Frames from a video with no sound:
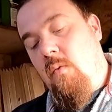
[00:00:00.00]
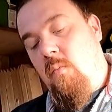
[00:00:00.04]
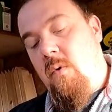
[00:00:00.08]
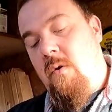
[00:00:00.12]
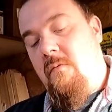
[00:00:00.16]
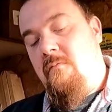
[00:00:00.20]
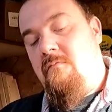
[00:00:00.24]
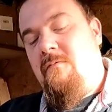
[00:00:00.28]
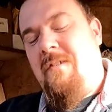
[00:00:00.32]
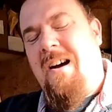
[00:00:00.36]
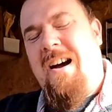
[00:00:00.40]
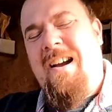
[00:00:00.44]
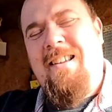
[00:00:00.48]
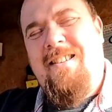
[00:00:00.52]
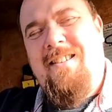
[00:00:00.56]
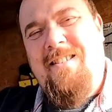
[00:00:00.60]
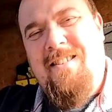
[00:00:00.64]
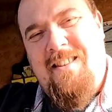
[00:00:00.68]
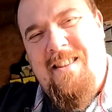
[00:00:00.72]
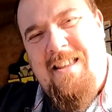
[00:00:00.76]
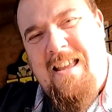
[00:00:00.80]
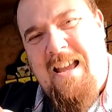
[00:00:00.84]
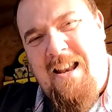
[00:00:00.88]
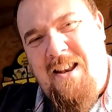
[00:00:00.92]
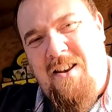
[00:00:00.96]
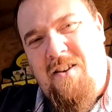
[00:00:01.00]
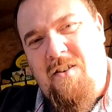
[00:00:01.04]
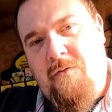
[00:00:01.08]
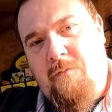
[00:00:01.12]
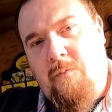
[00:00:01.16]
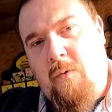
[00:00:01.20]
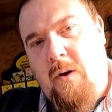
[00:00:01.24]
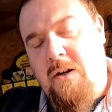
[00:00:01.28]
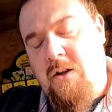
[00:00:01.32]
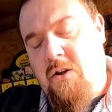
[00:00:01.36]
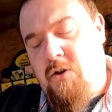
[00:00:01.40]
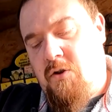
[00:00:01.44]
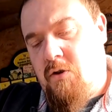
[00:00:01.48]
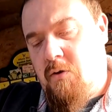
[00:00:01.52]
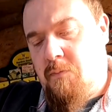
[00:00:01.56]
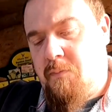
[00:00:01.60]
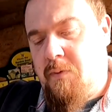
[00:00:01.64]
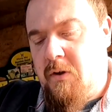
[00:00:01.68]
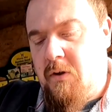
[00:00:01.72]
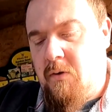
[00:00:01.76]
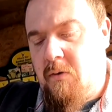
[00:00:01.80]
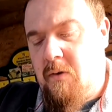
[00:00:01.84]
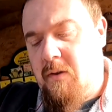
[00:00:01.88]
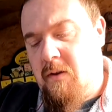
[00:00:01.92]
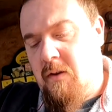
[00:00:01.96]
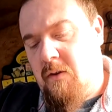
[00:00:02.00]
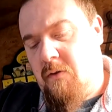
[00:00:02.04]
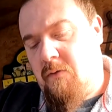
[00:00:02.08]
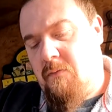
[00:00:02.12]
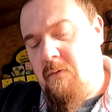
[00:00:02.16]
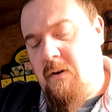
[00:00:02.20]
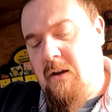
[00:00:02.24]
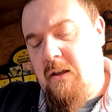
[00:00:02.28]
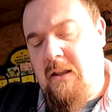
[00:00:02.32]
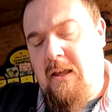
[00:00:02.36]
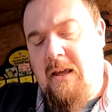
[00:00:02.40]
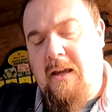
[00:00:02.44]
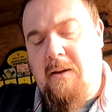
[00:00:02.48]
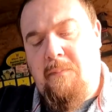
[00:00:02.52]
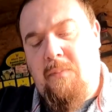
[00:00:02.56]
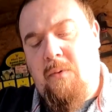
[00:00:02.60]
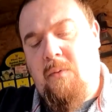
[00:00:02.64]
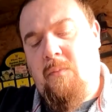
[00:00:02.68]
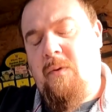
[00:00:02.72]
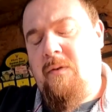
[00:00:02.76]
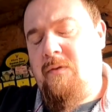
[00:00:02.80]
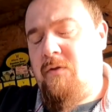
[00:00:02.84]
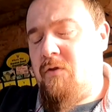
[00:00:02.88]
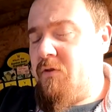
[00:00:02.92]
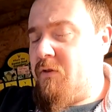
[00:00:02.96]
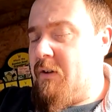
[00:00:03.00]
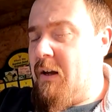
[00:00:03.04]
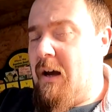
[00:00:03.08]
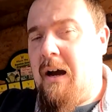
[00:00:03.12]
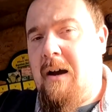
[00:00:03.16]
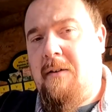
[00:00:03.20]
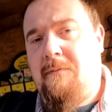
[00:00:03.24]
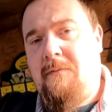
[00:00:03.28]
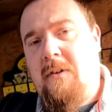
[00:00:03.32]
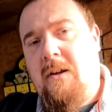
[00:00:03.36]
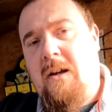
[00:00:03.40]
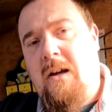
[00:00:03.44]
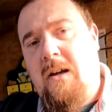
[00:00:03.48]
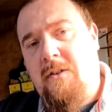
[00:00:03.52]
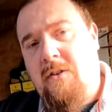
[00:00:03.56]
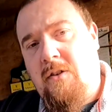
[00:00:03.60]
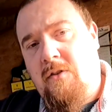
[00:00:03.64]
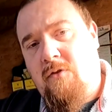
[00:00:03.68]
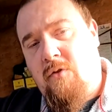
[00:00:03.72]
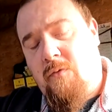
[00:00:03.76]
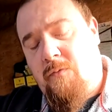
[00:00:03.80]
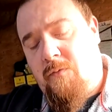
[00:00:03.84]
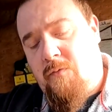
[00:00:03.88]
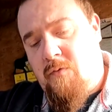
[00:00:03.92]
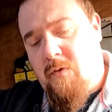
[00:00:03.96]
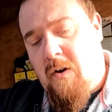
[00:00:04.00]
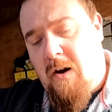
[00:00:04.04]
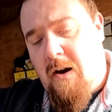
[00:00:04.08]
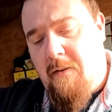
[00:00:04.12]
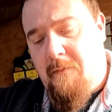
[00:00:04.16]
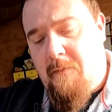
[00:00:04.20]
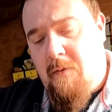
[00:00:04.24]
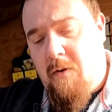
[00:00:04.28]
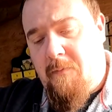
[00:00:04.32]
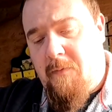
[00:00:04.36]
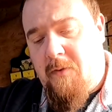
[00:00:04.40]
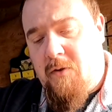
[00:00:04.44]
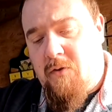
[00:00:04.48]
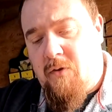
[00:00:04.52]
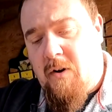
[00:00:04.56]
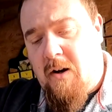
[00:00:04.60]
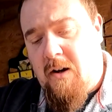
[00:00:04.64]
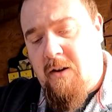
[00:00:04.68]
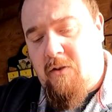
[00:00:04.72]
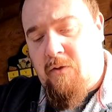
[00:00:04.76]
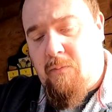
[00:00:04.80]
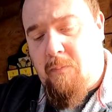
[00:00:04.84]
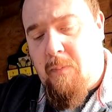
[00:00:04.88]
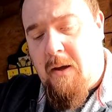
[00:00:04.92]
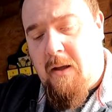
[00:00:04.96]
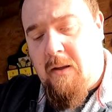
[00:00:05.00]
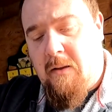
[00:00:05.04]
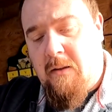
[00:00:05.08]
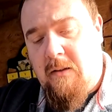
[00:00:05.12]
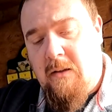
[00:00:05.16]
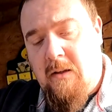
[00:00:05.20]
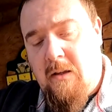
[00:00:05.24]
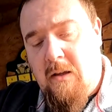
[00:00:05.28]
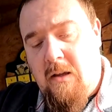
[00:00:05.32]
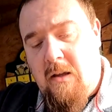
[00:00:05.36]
We're right at the end of when you should be doing this, really, but we just haven't had enough of a dry spell.